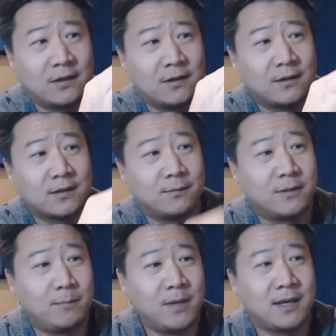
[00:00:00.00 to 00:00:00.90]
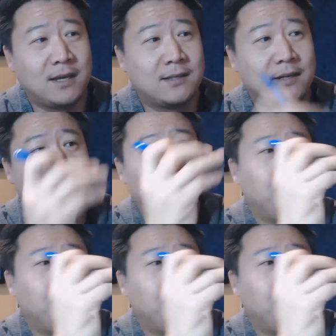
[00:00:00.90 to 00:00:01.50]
Some of the big hits here.